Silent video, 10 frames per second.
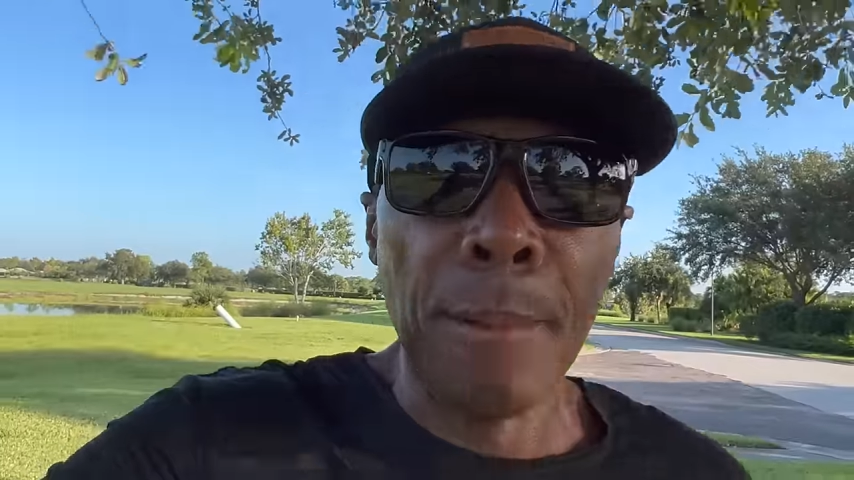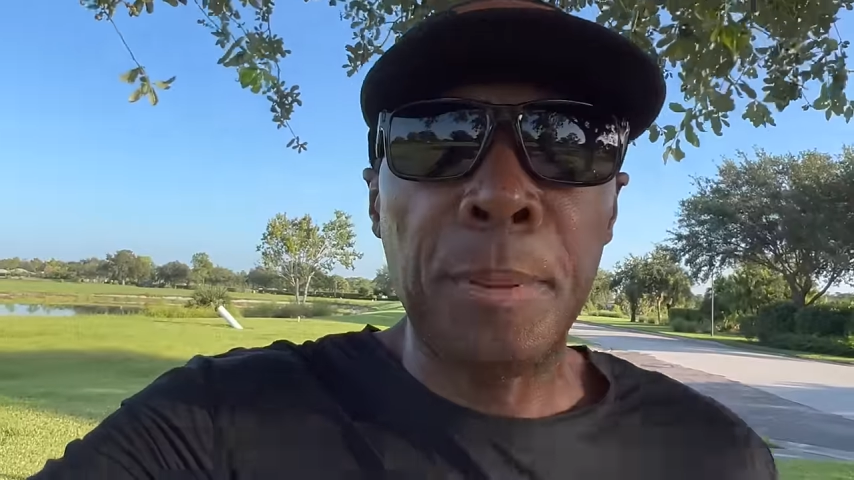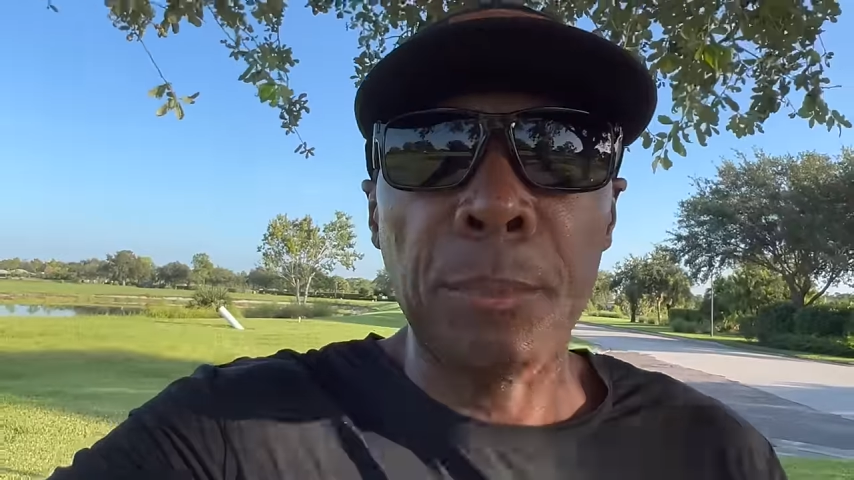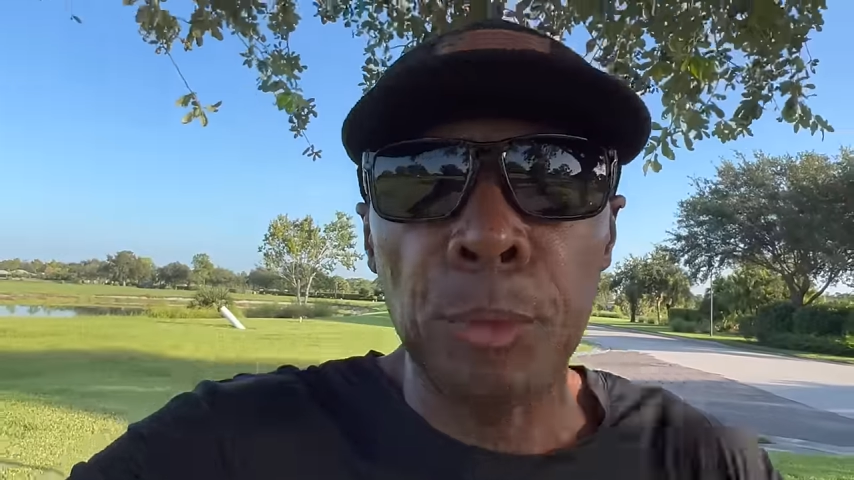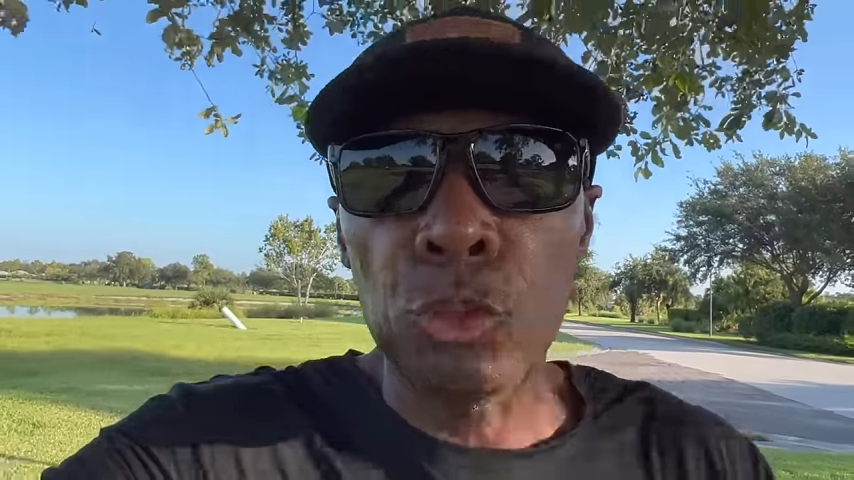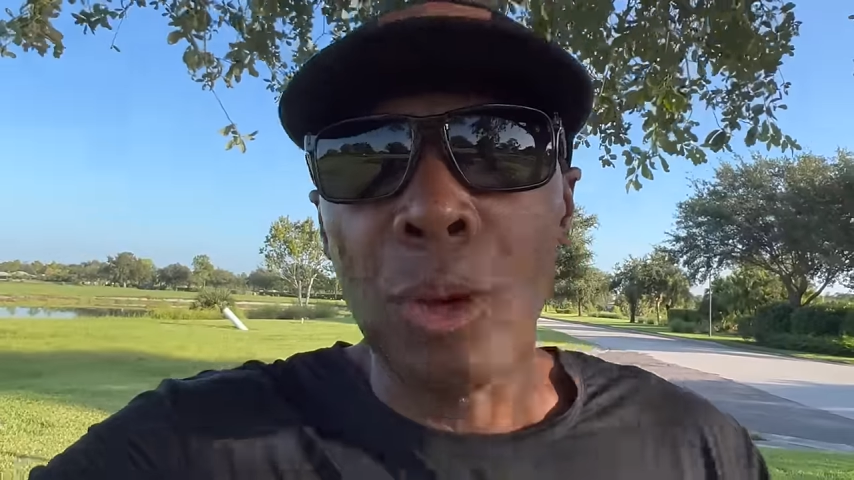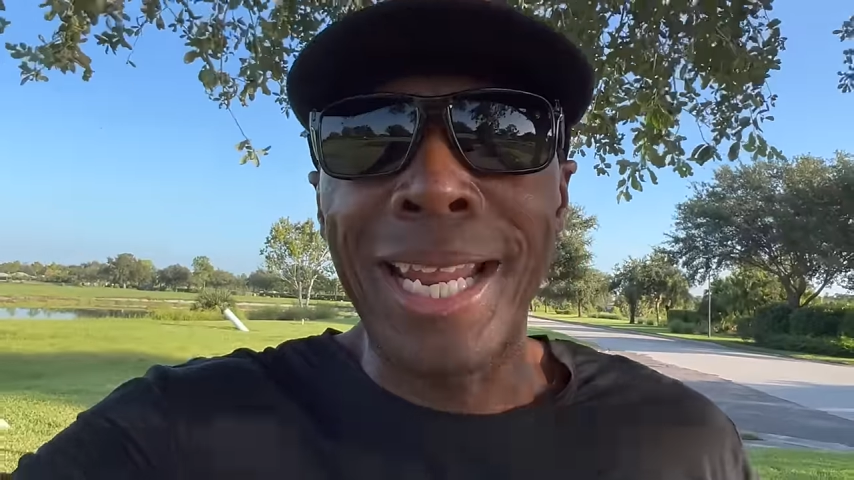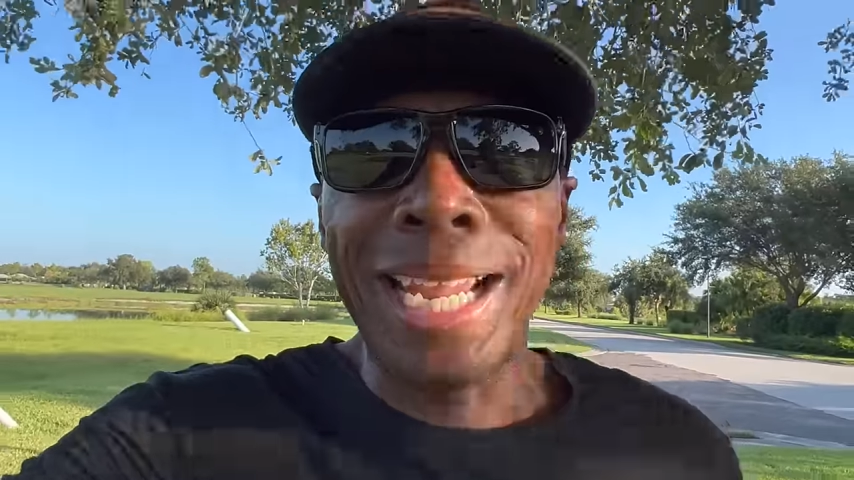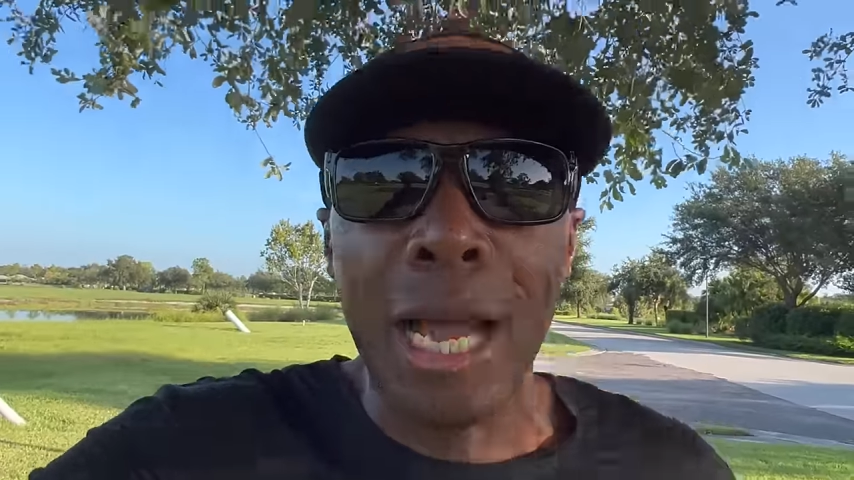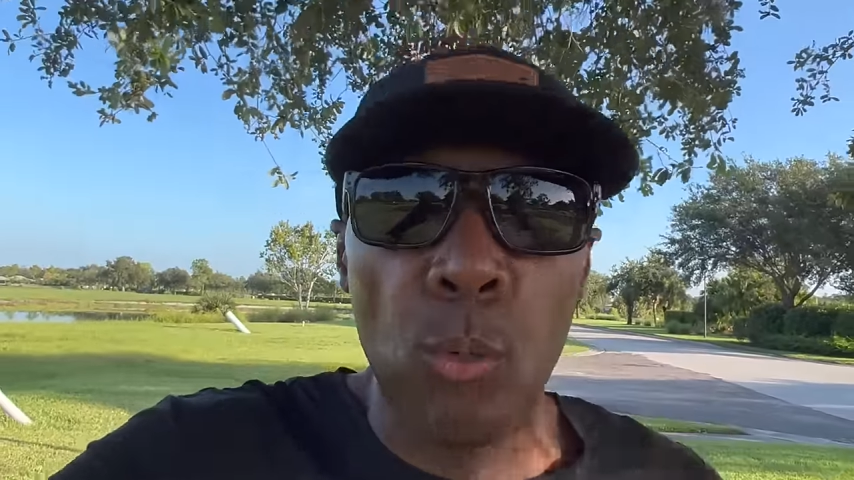people you
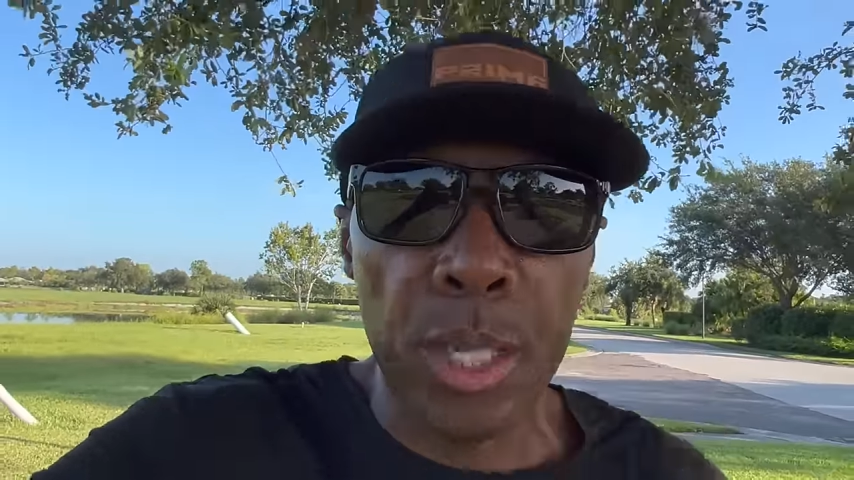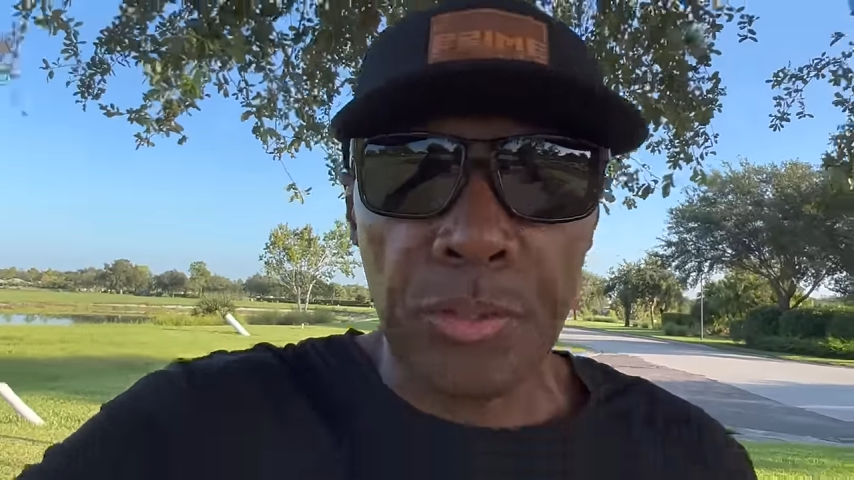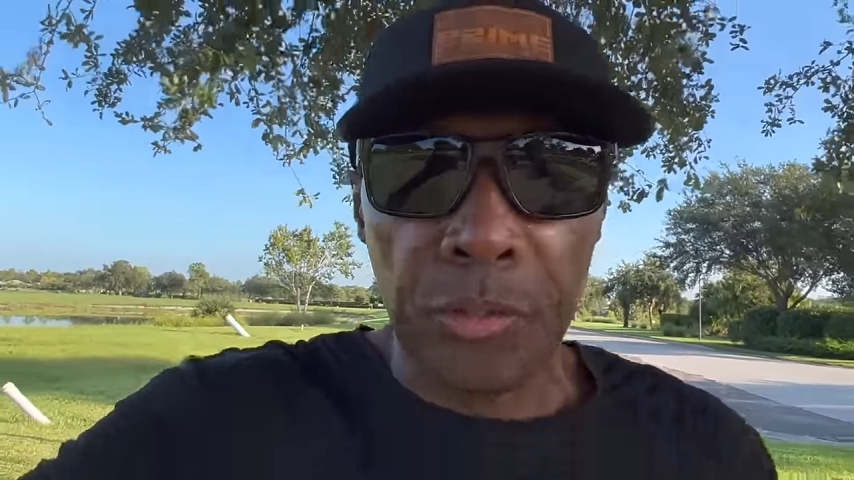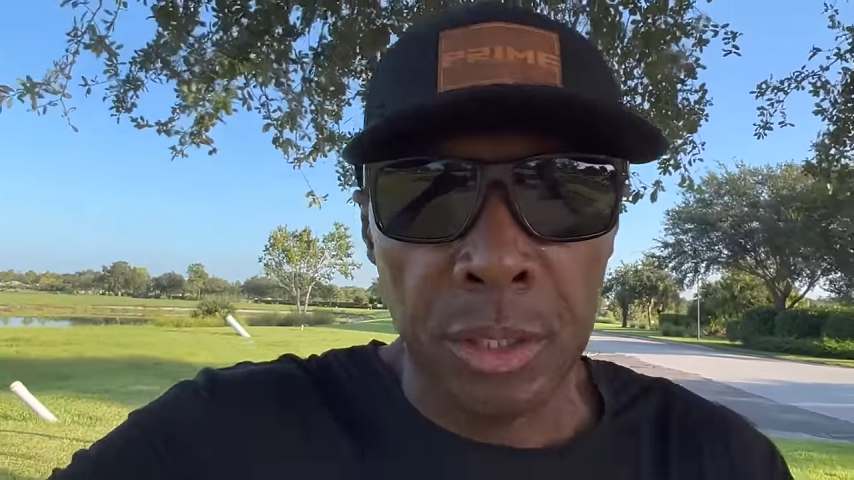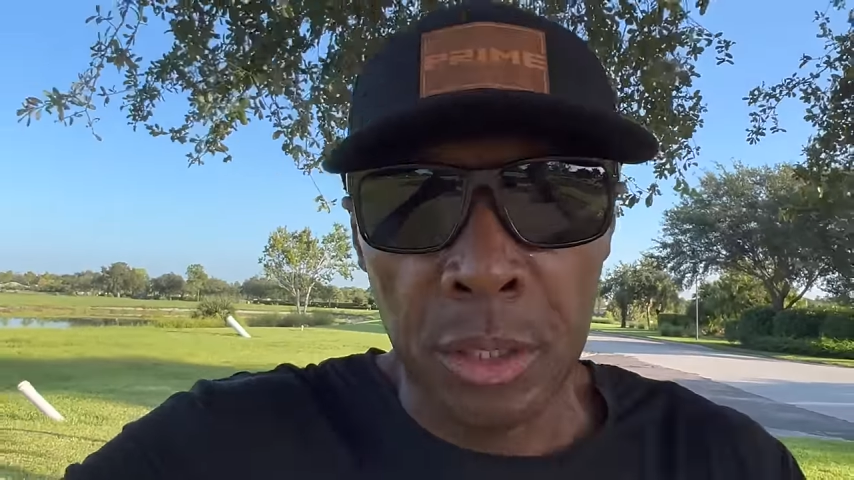hang out with.